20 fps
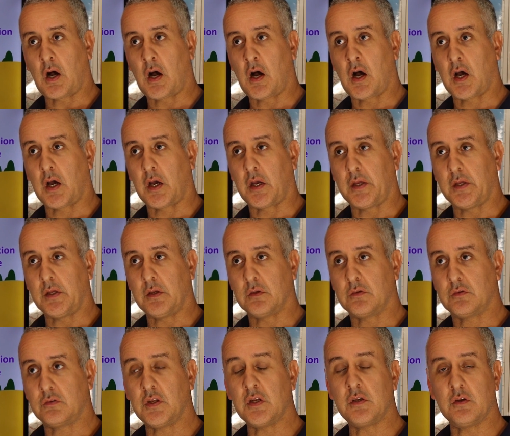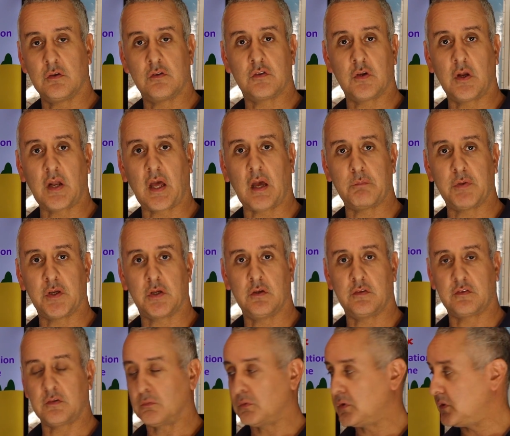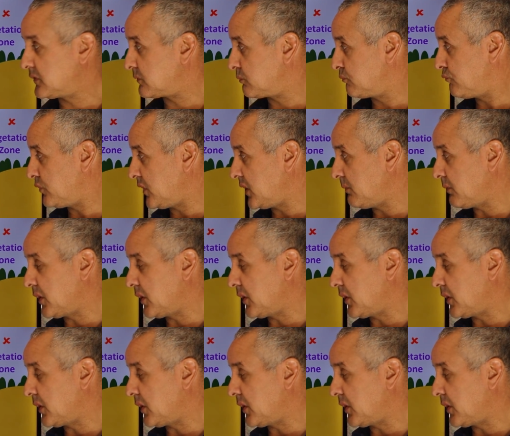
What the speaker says: I didn't do that because it was pretty